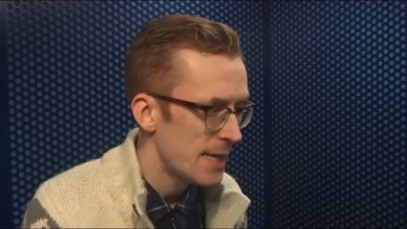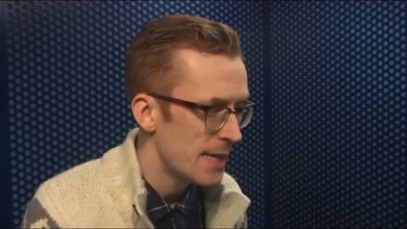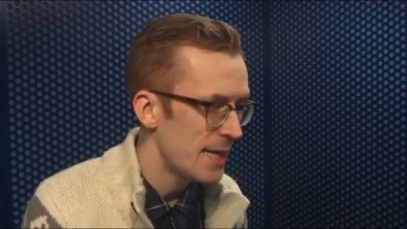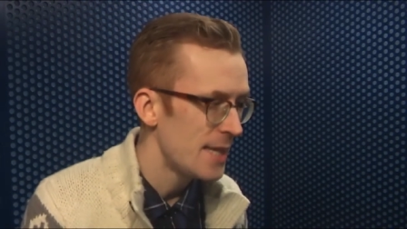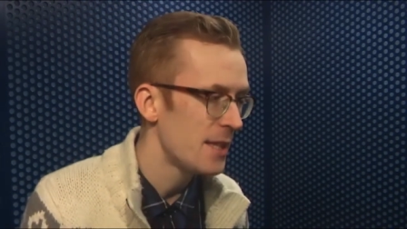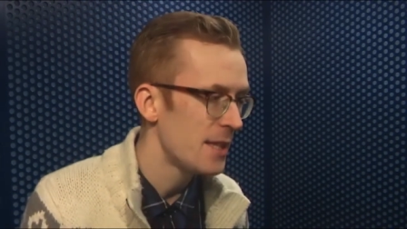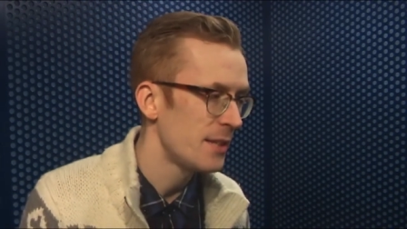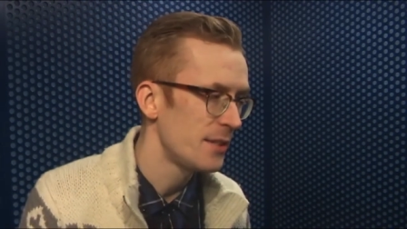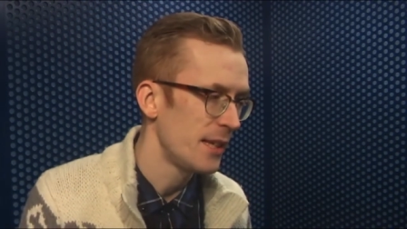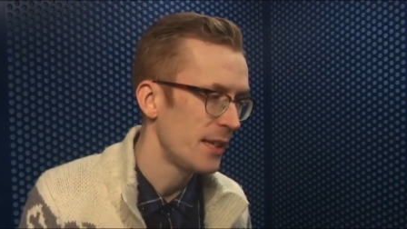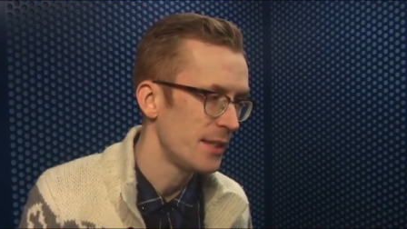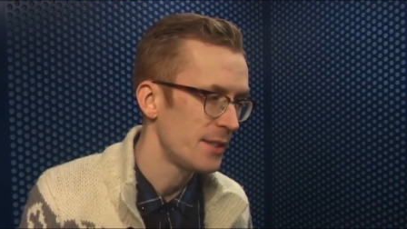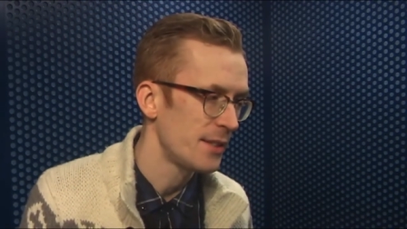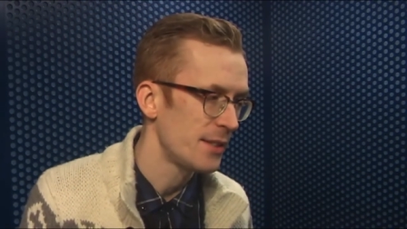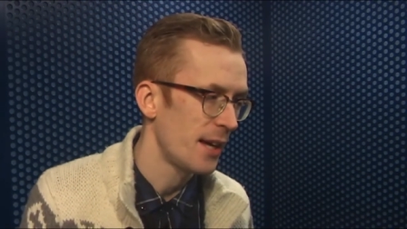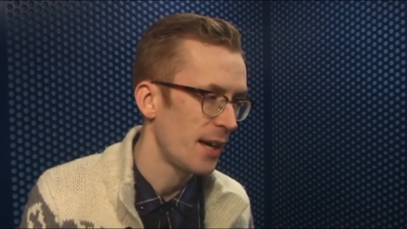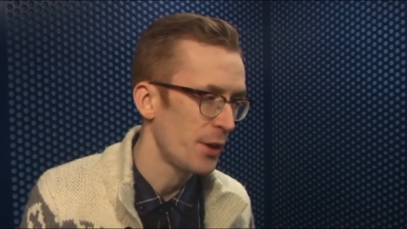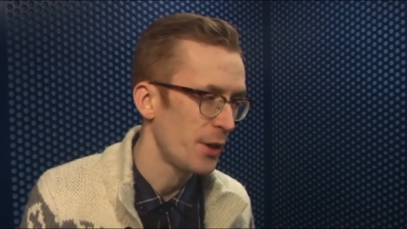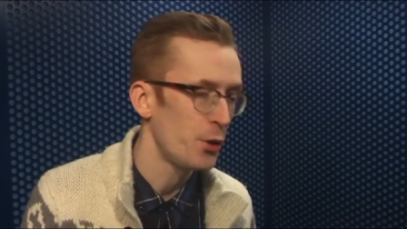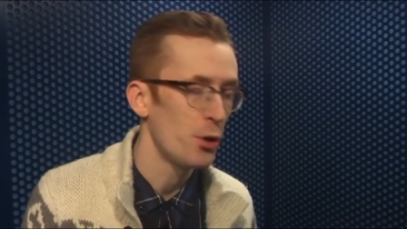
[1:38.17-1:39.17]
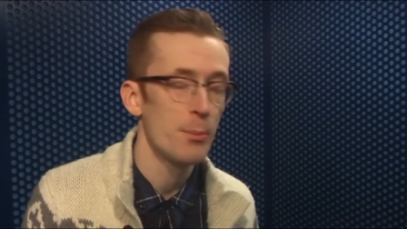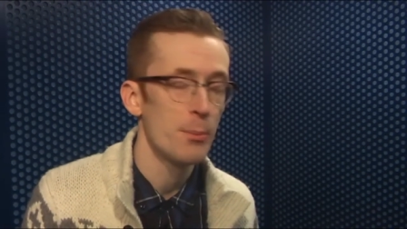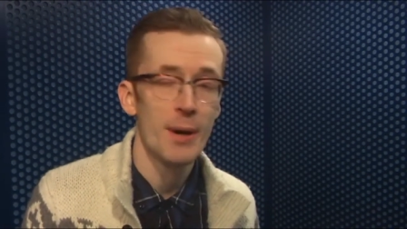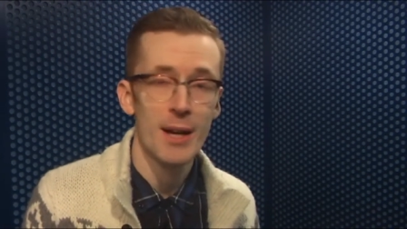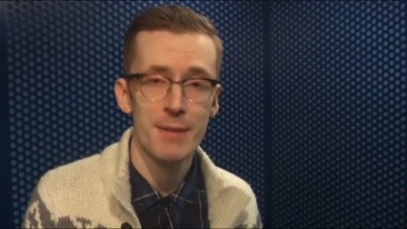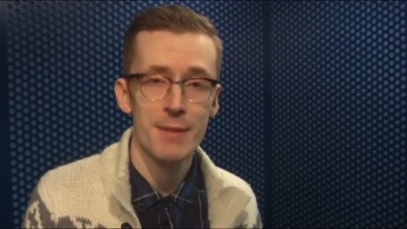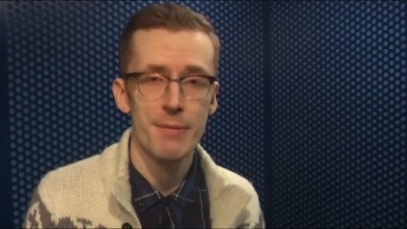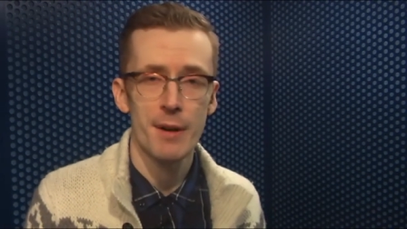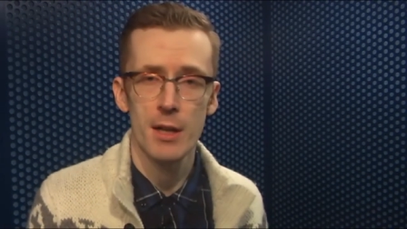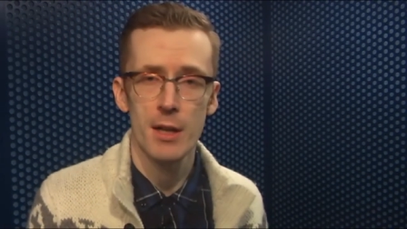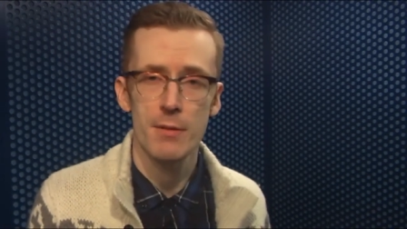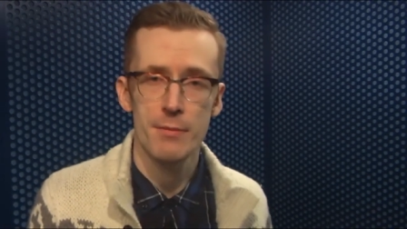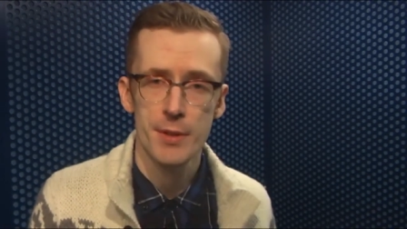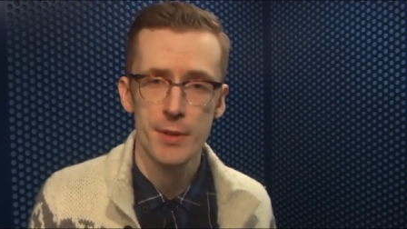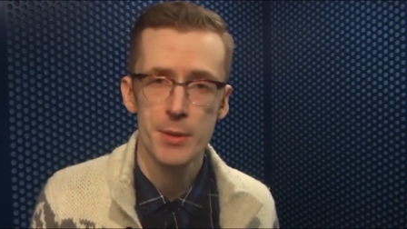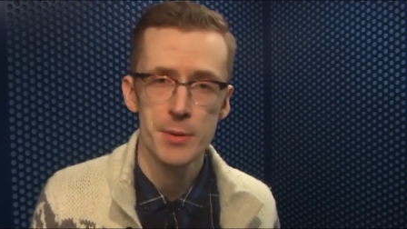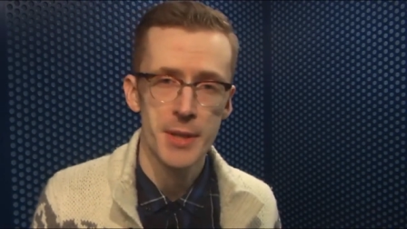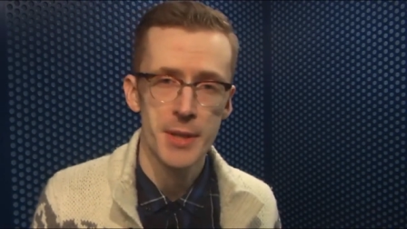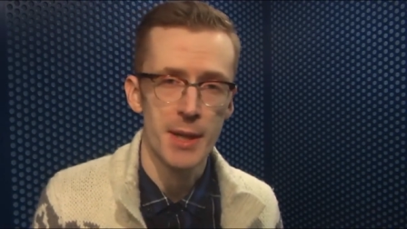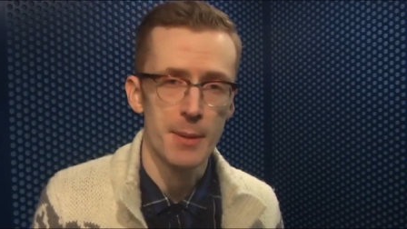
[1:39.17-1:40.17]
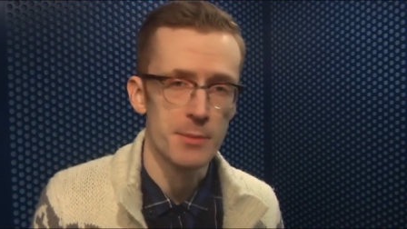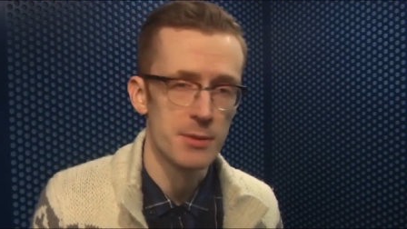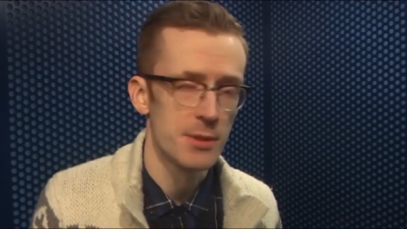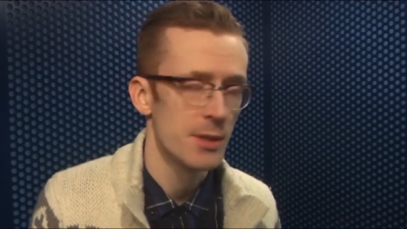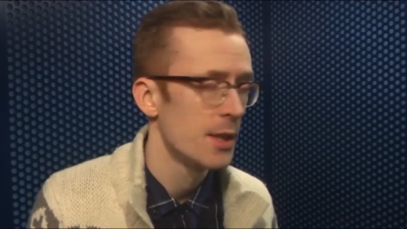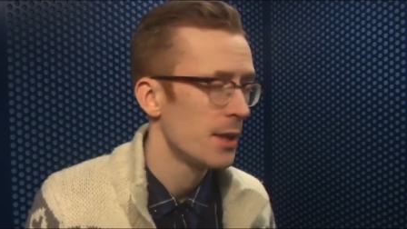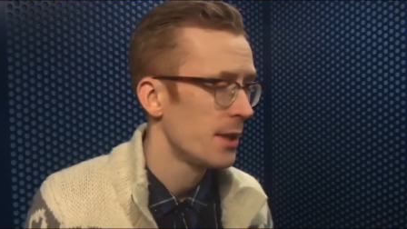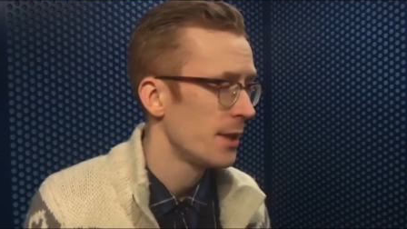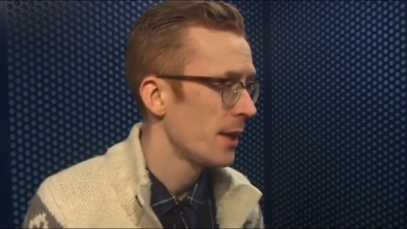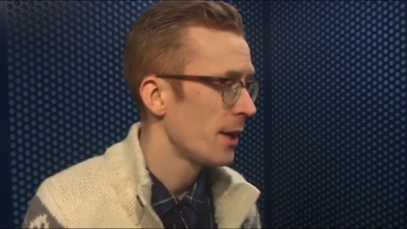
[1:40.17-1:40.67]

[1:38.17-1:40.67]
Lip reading: in the sense that you don't mind violent video games.